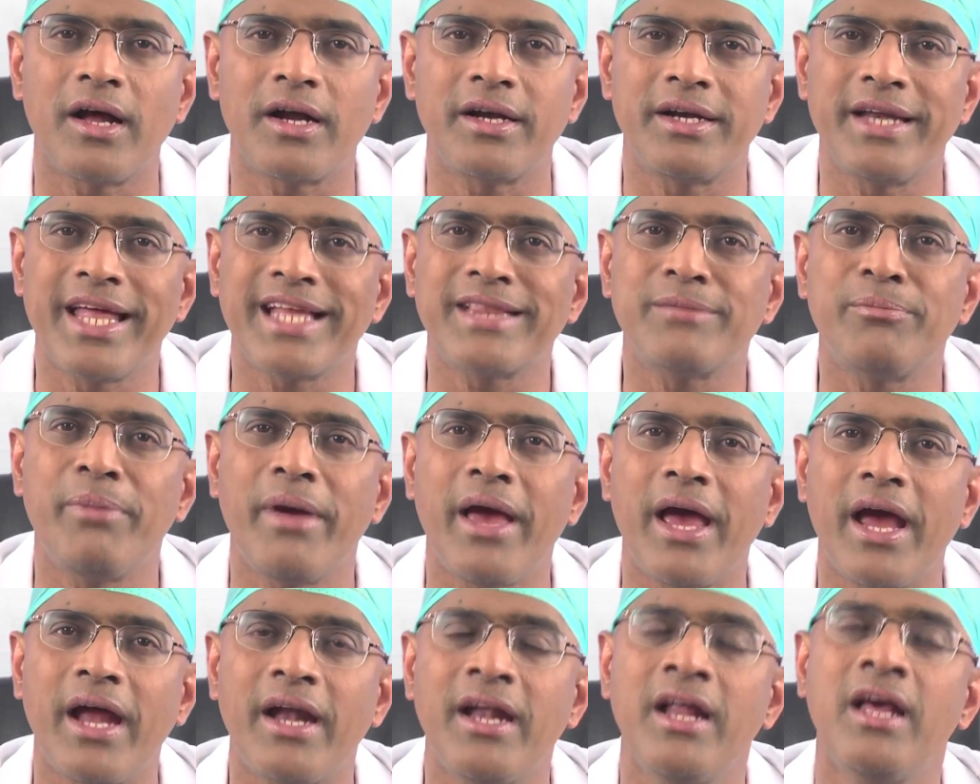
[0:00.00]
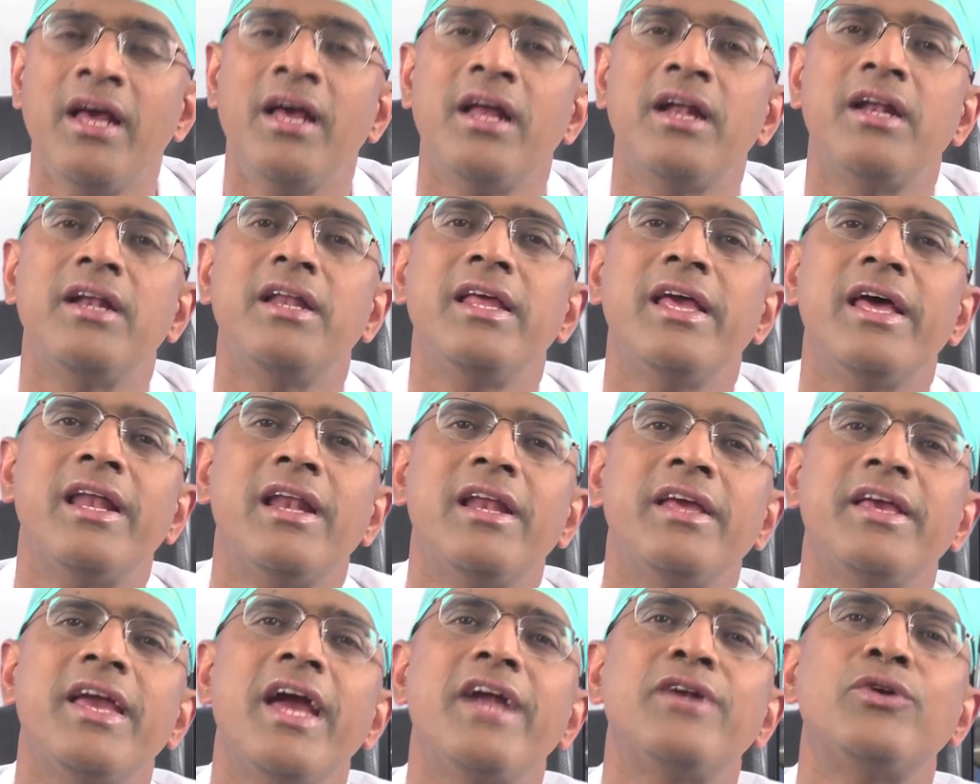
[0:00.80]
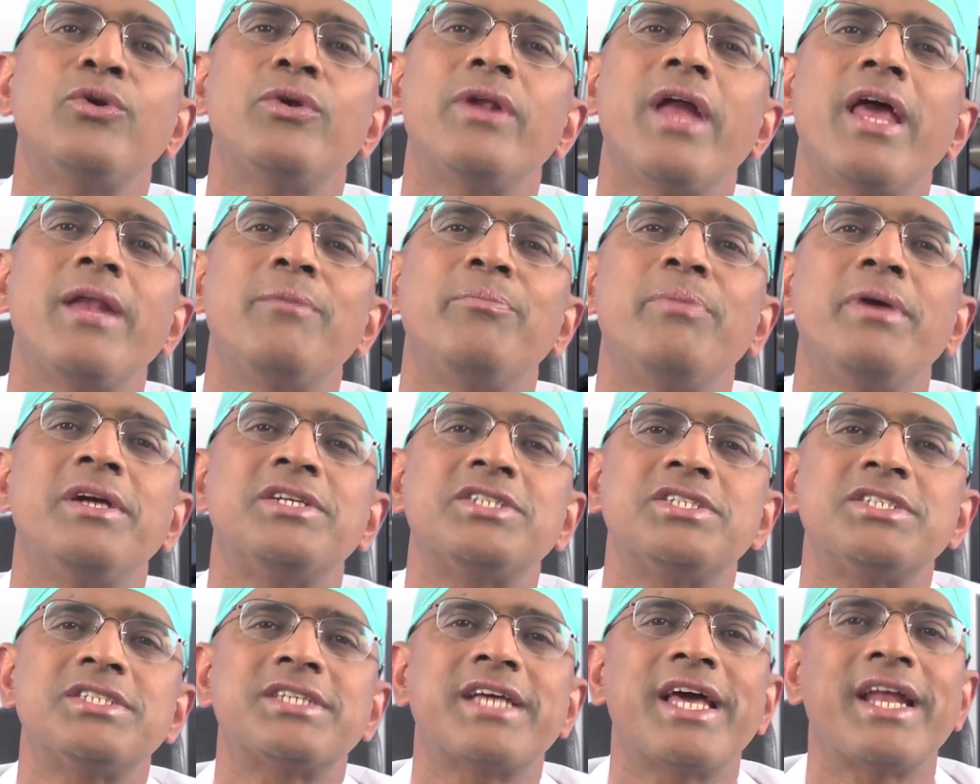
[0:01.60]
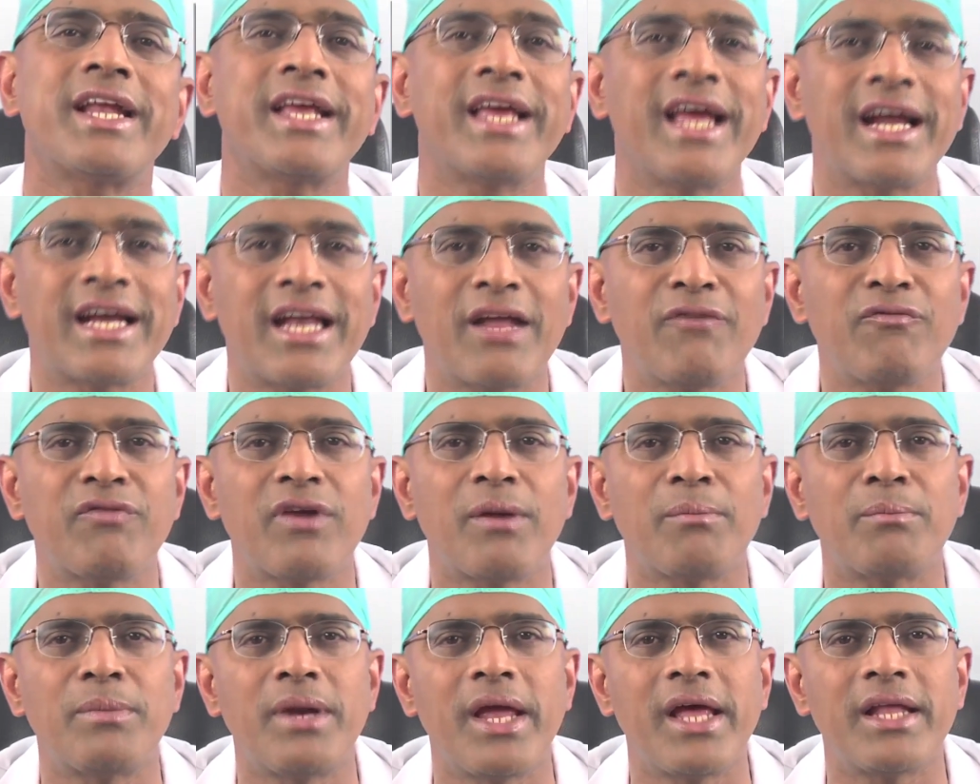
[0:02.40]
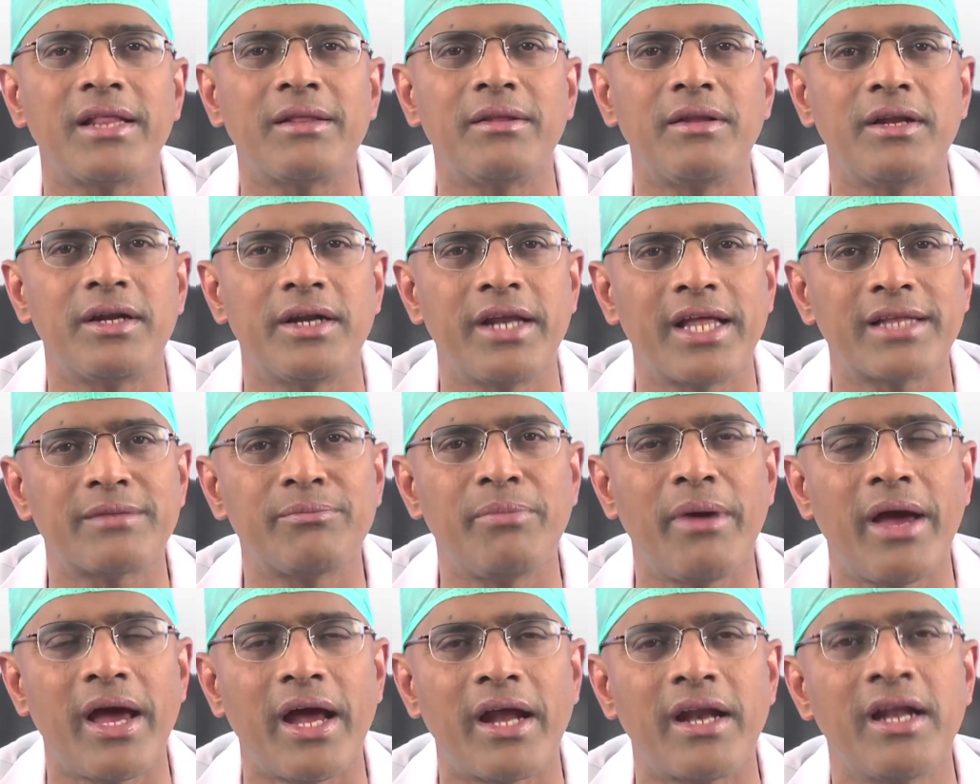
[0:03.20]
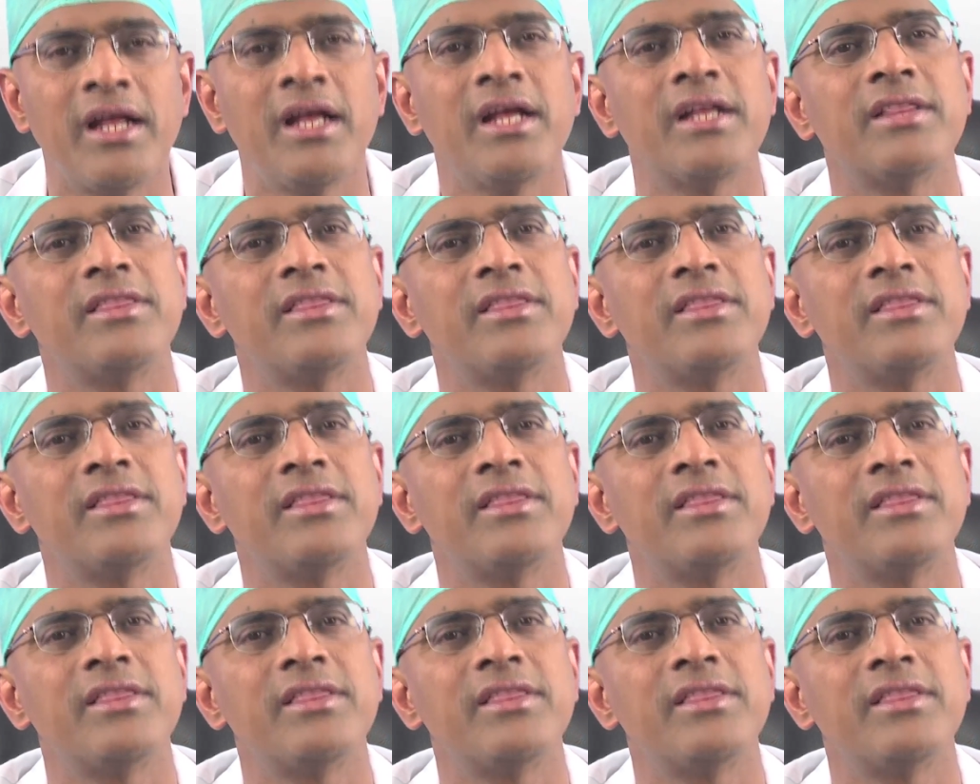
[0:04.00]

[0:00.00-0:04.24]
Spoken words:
deathbed, nearly 8 to 9 patients can get up from deathbed.